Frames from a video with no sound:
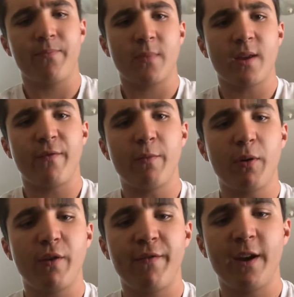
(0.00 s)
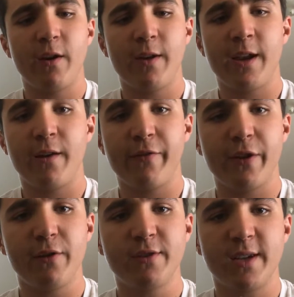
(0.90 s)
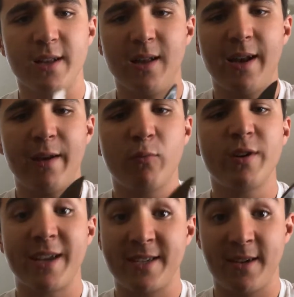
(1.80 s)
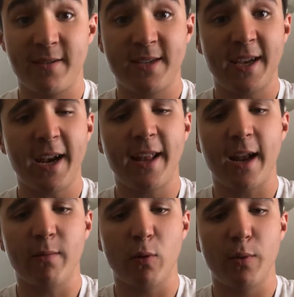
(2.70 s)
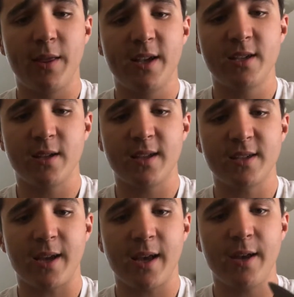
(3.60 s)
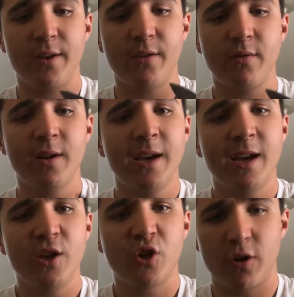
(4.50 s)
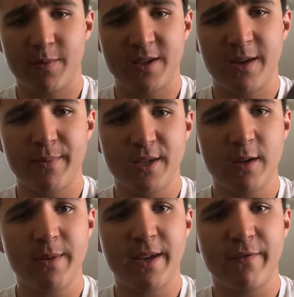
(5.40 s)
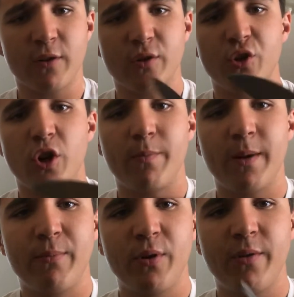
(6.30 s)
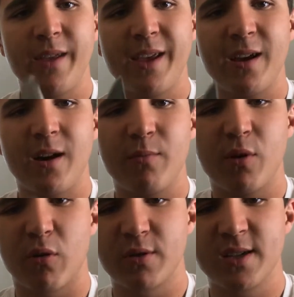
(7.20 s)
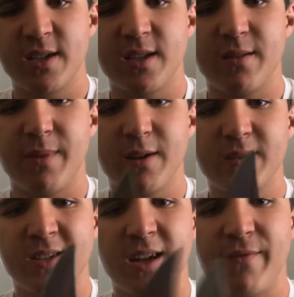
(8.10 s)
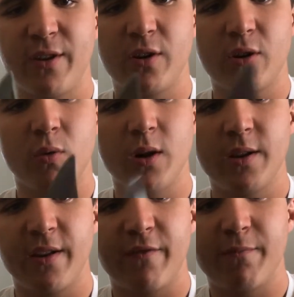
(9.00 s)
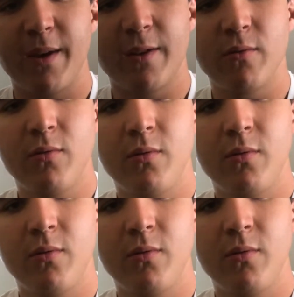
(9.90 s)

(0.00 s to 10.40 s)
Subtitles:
If you put your finger in here, if you're using it a lot, I wouldn't necessarily skin an animal with this unless I had to. Sharpens up. It's a little bit difficult to sharpen up due to the coarseness of the metal. It's not a very good quality of metal.